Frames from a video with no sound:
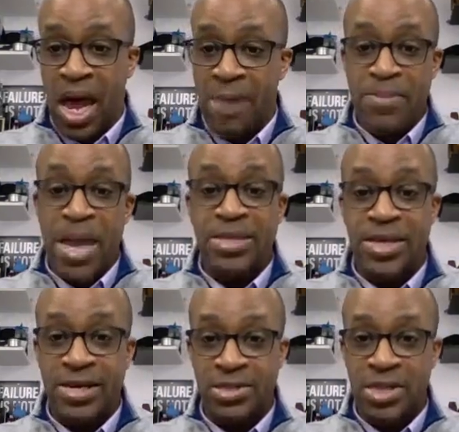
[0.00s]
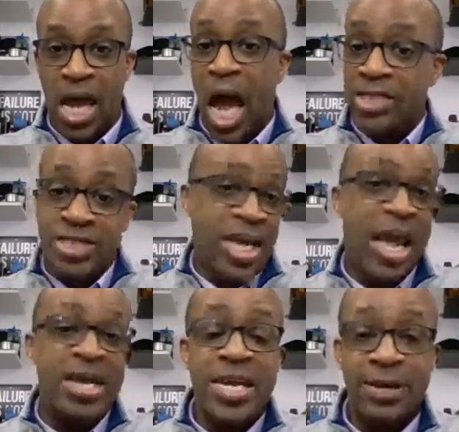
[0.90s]
I made this. I'll
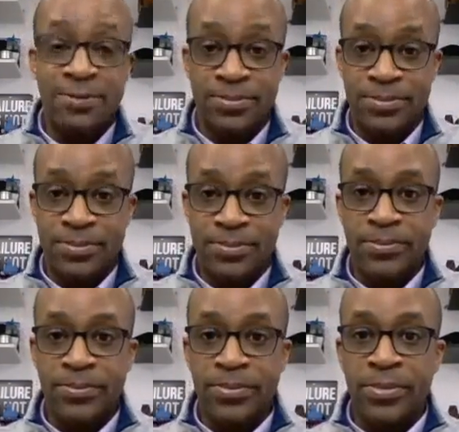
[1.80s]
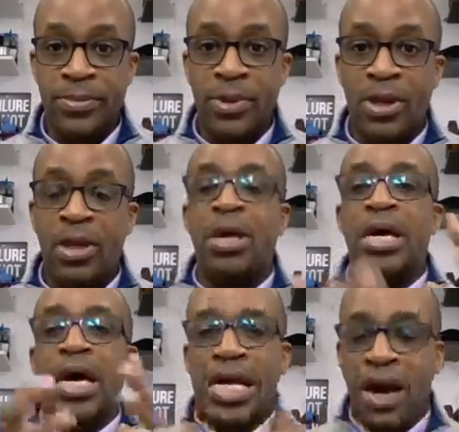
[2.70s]
stand in.
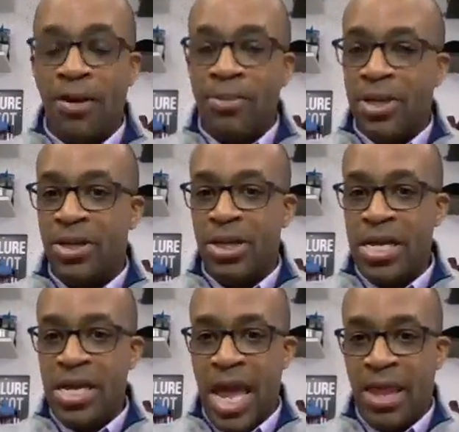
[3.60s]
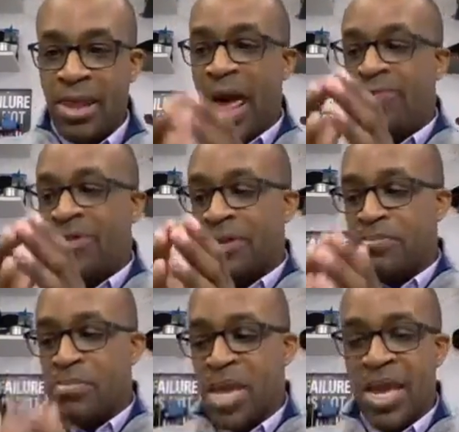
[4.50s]
Accountability and having the
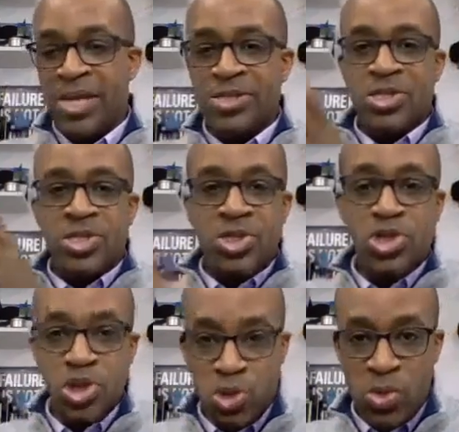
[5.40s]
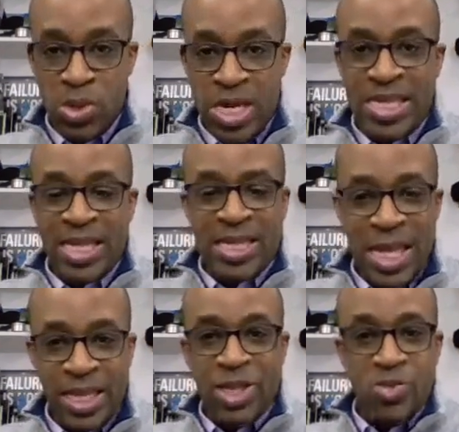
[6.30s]
means to do the
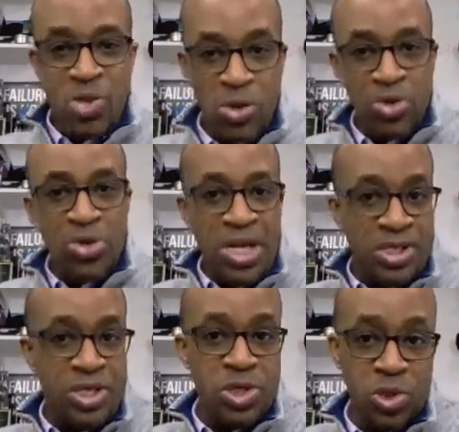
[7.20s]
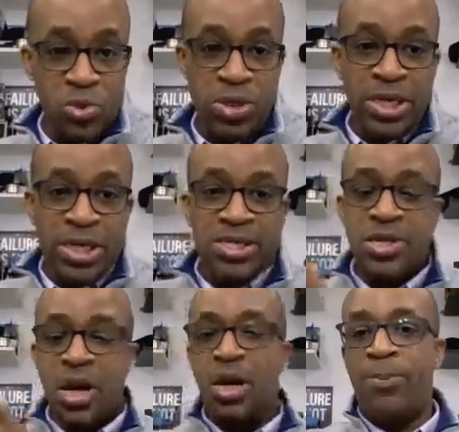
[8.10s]
thing that you know you need to do
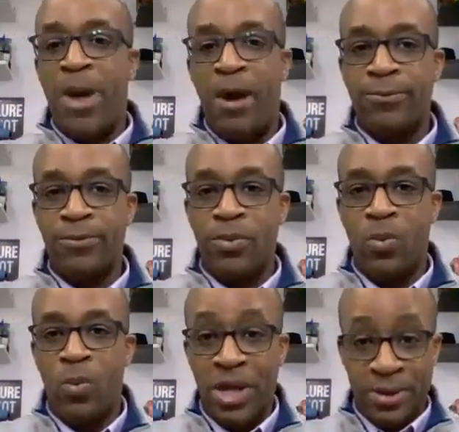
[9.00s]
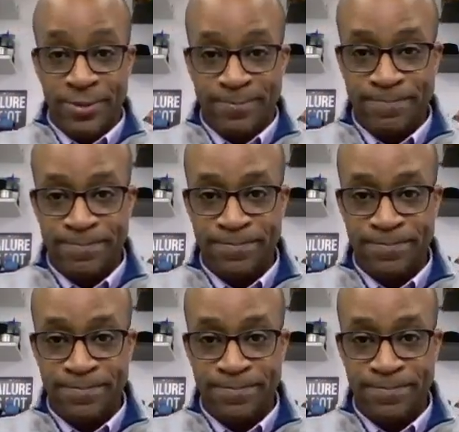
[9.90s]
is all about will.